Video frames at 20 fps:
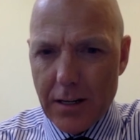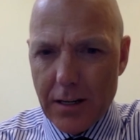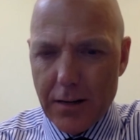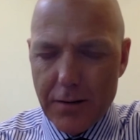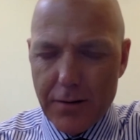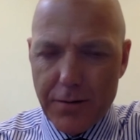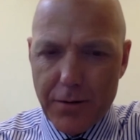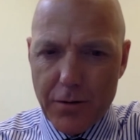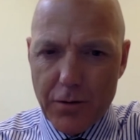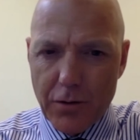
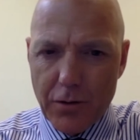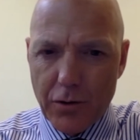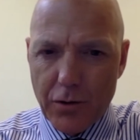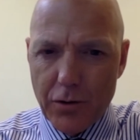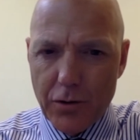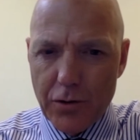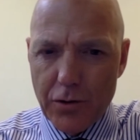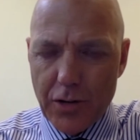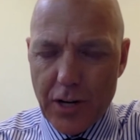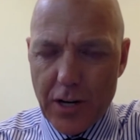for
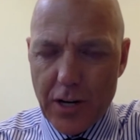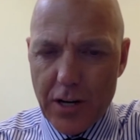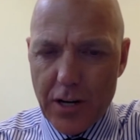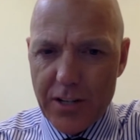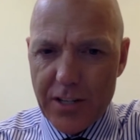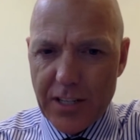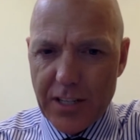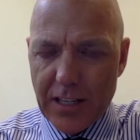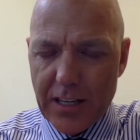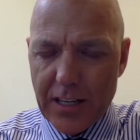good
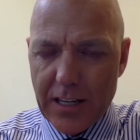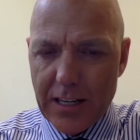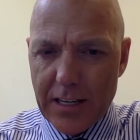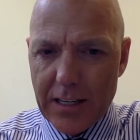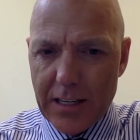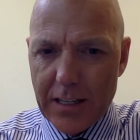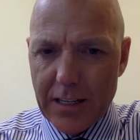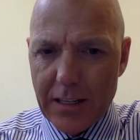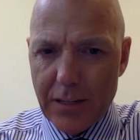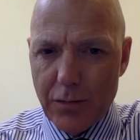housing
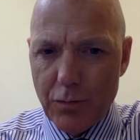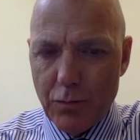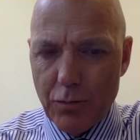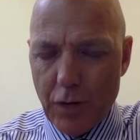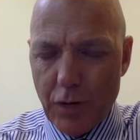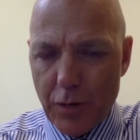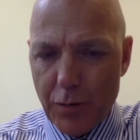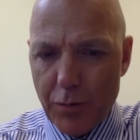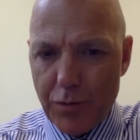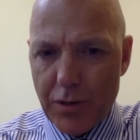and
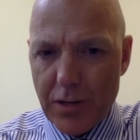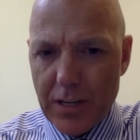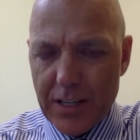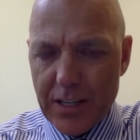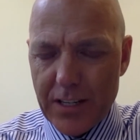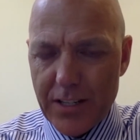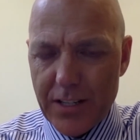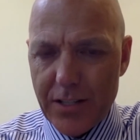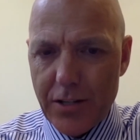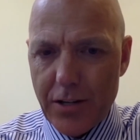
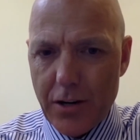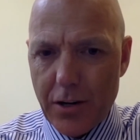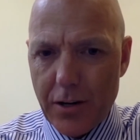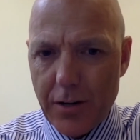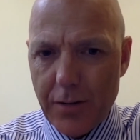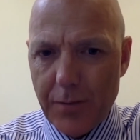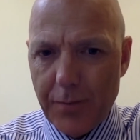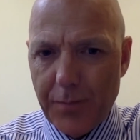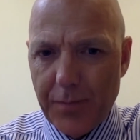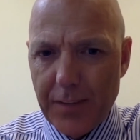well-priced
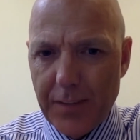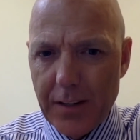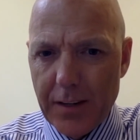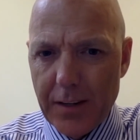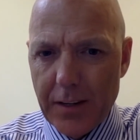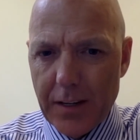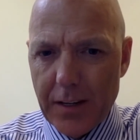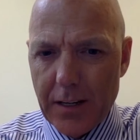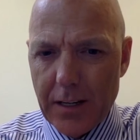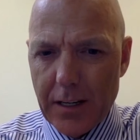stock,
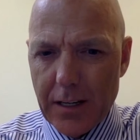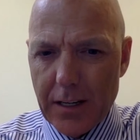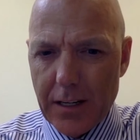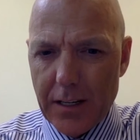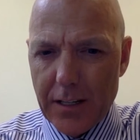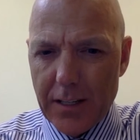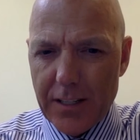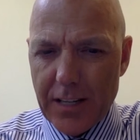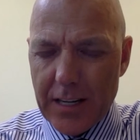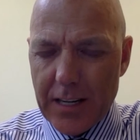
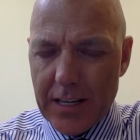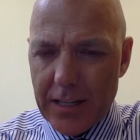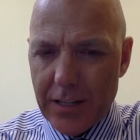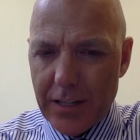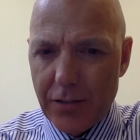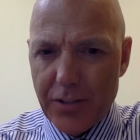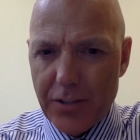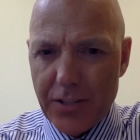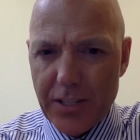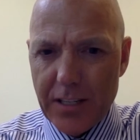and I
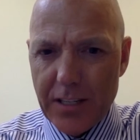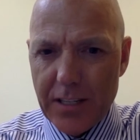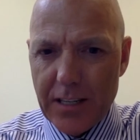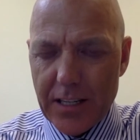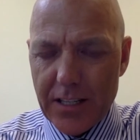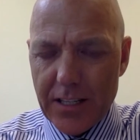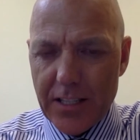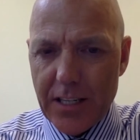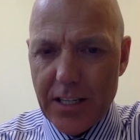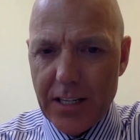don't see
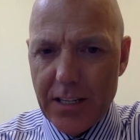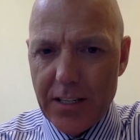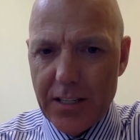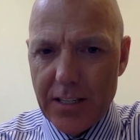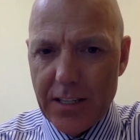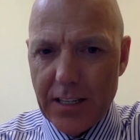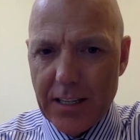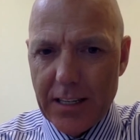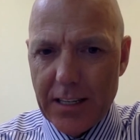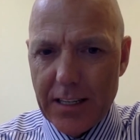that
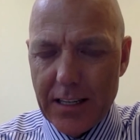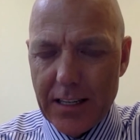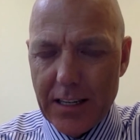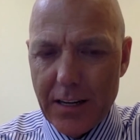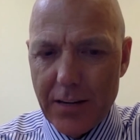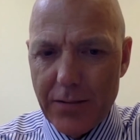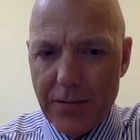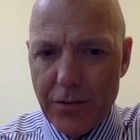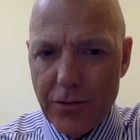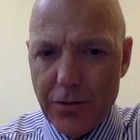changing in the
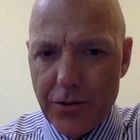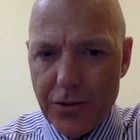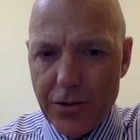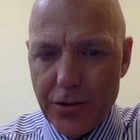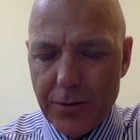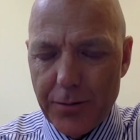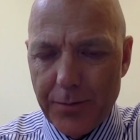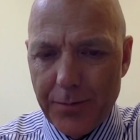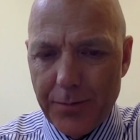near future.